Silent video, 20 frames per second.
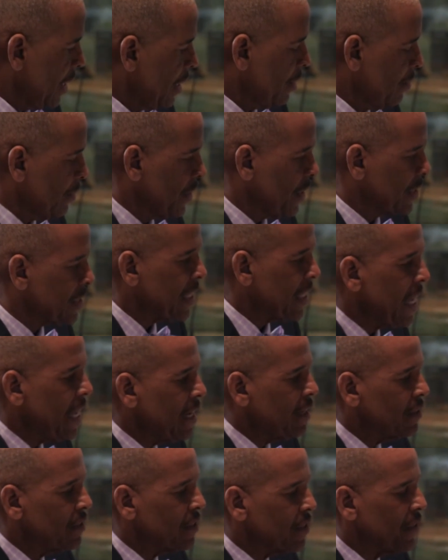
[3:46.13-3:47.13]
with the
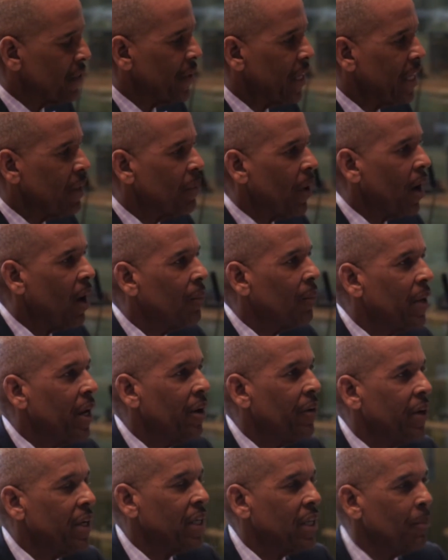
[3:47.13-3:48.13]
sounds of Eddie
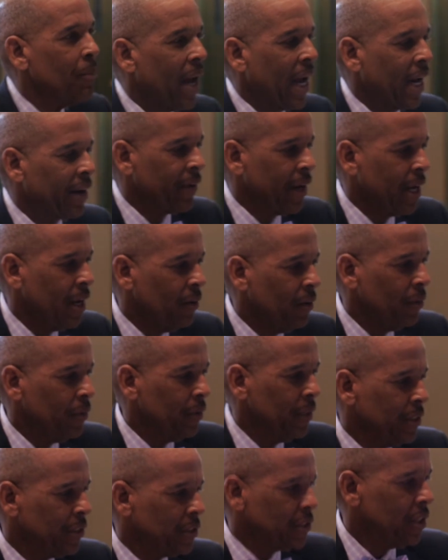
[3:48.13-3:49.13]
Palmieri in the
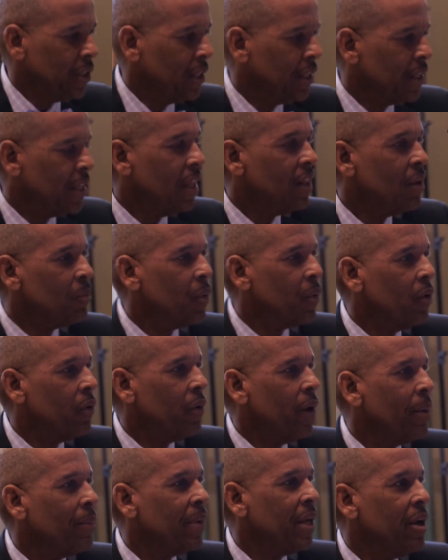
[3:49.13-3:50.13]
background, we start another
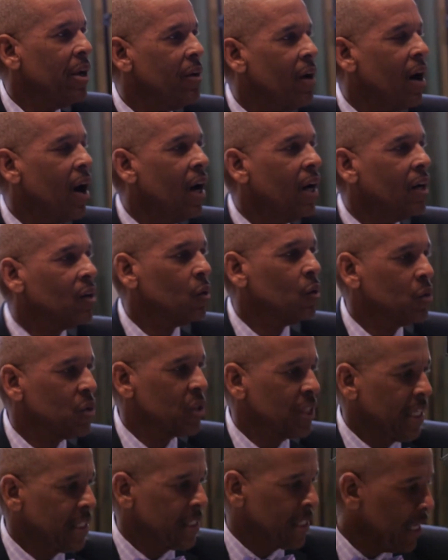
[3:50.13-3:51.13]
program here on Con
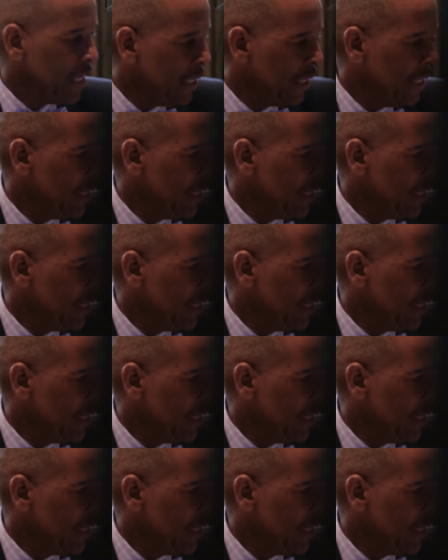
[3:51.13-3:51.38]
Salsa, a